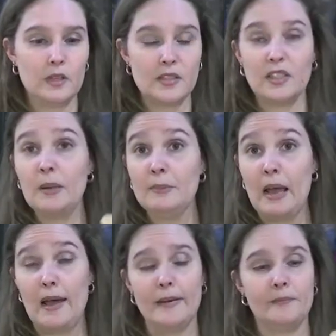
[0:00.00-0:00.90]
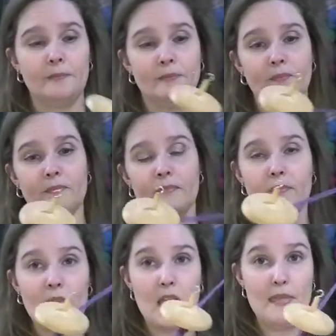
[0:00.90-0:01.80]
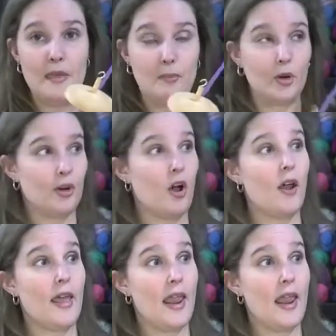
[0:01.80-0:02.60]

a slip knot and then put it on.